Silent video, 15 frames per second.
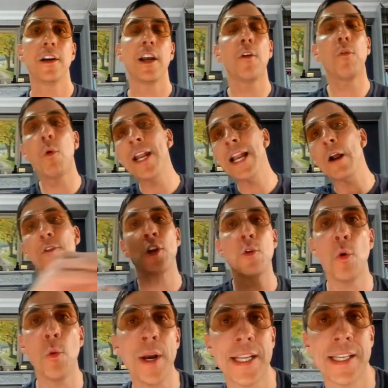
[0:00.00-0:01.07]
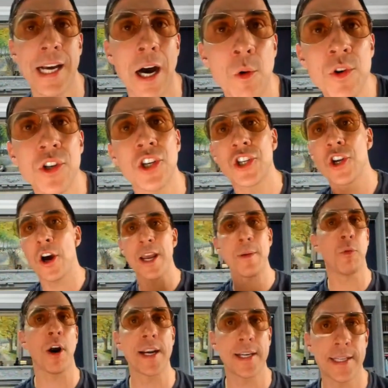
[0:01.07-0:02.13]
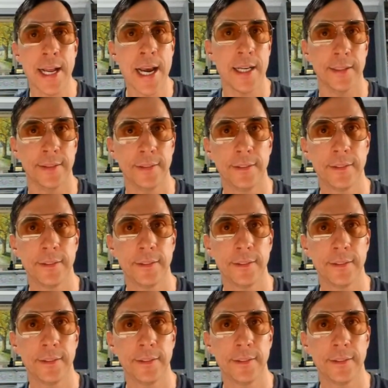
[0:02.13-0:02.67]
If we don't do what we're told, society breaks down.